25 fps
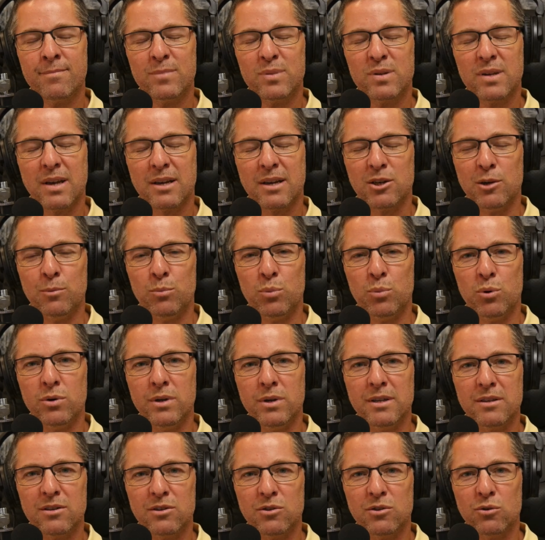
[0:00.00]
Such a
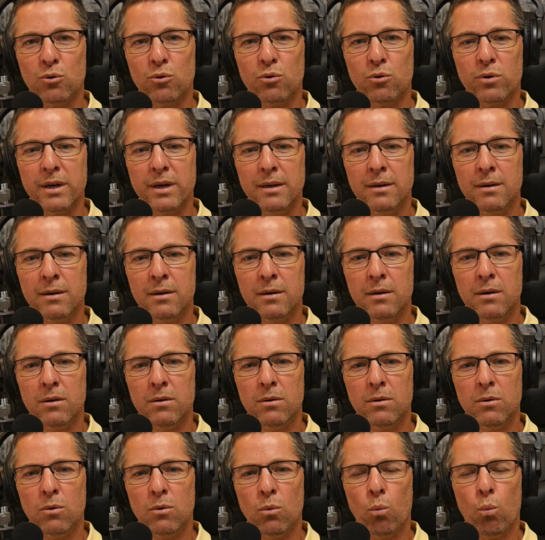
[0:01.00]
brilliant story.
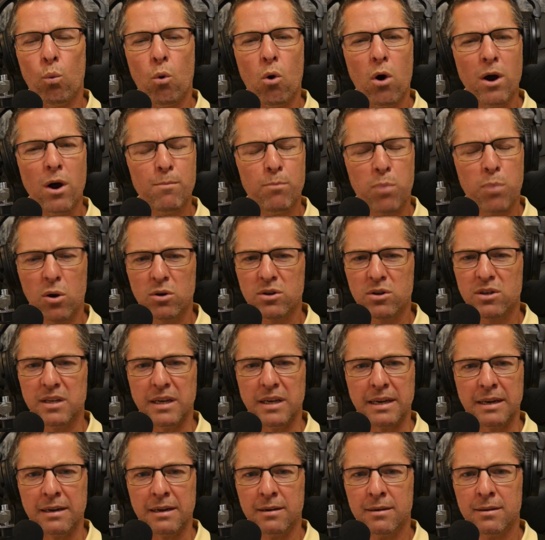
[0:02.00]
Why
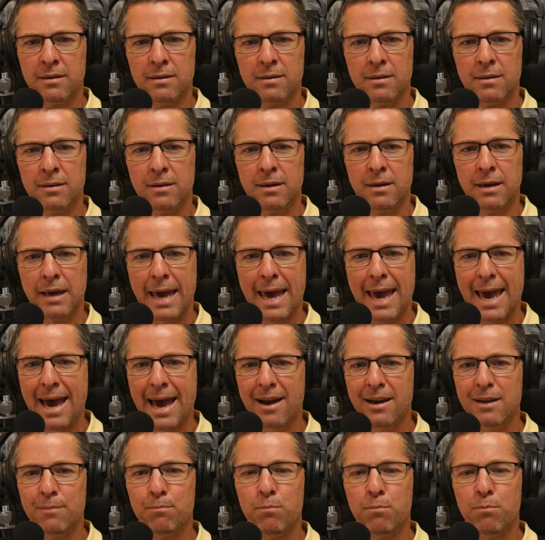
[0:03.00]
boxing?
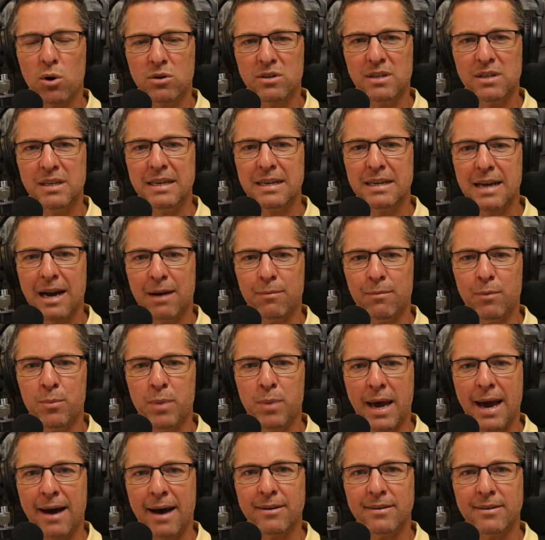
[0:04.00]
How did boxing come
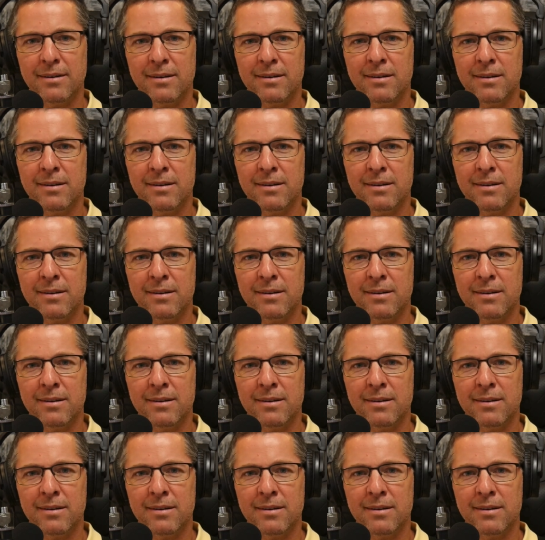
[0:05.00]
about?